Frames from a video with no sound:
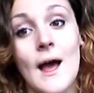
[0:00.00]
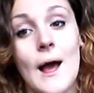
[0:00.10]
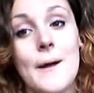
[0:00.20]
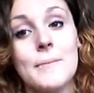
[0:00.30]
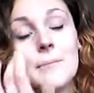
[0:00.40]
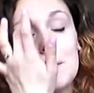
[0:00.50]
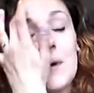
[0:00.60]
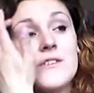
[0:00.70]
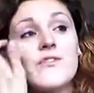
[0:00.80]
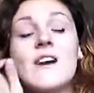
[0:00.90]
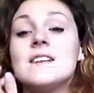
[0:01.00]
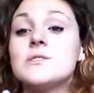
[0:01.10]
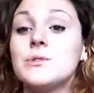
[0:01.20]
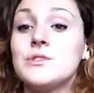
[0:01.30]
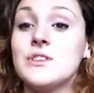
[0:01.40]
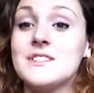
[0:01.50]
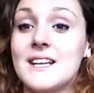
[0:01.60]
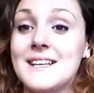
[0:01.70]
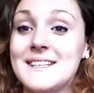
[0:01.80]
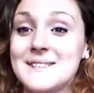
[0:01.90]
My friend also
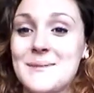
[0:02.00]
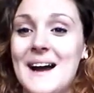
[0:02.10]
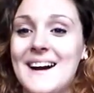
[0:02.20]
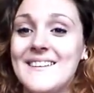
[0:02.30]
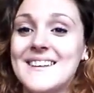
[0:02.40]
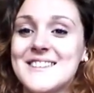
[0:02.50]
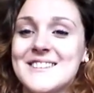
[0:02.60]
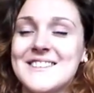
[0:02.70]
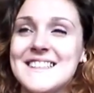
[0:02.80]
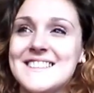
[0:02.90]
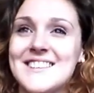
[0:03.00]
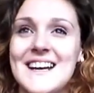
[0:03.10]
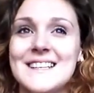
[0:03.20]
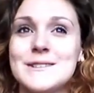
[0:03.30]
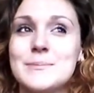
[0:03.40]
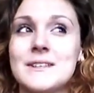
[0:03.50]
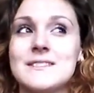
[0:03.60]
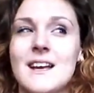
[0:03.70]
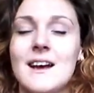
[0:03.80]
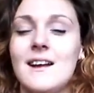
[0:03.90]
done it as well, which was really strange
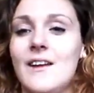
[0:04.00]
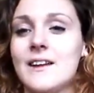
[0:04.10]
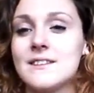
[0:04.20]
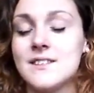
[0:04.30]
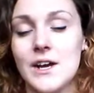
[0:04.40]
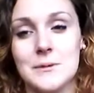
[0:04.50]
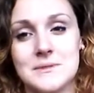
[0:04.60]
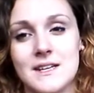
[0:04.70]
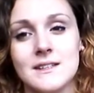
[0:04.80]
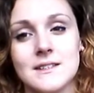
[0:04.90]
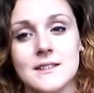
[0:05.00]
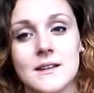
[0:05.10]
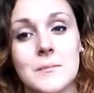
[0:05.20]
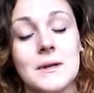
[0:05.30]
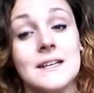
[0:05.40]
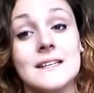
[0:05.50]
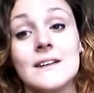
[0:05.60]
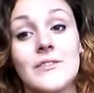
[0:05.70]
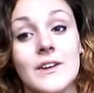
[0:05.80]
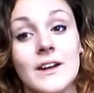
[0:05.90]
because her like circumstances are completely
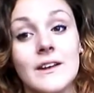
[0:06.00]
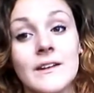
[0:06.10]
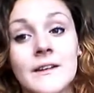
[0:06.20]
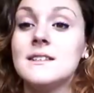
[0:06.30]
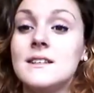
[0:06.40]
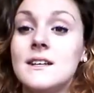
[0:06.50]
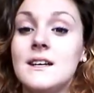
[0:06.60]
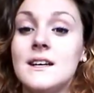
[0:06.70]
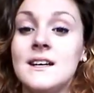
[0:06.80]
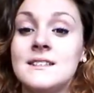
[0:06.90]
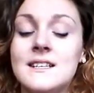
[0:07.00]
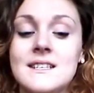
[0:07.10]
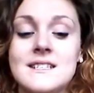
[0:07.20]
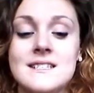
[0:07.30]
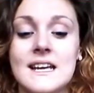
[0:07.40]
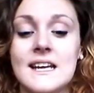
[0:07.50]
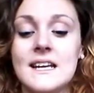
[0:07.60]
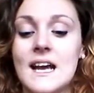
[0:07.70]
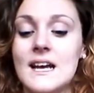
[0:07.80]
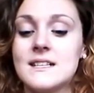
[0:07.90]
different. I done this
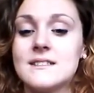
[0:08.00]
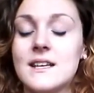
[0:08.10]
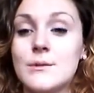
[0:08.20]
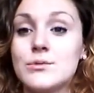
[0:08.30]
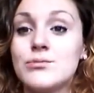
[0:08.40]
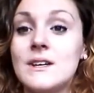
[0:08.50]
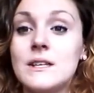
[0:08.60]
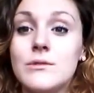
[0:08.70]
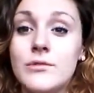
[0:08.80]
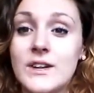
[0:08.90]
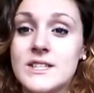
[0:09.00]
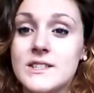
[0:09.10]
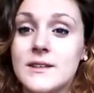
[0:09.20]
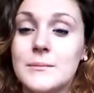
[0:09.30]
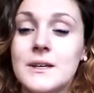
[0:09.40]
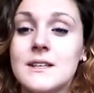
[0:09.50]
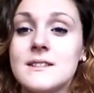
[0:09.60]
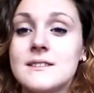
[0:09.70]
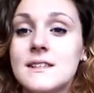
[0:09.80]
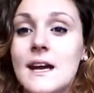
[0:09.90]
thing and it was really refreshing
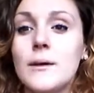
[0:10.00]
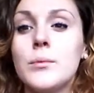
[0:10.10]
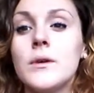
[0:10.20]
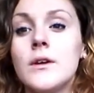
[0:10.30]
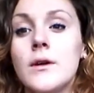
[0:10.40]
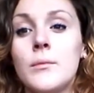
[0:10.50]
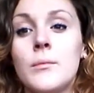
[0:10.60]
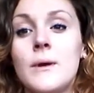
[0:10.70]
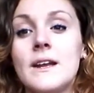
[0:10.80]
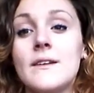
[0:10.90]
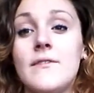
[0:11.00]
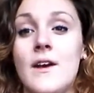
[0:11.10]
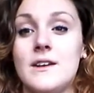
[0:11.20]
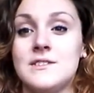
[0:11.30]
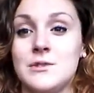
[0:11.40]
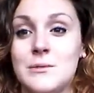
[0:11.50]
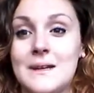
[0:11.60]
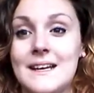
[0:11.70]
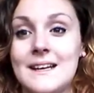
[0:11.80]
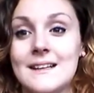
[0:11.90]
because they were, when they first saw
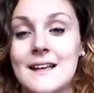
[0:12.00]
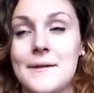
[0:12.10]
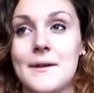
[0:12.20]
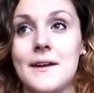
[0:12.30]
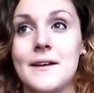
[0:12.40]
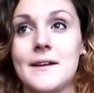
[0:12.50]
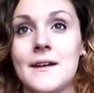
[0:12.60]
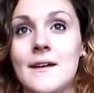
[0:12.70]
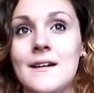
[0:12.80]
me, they were like,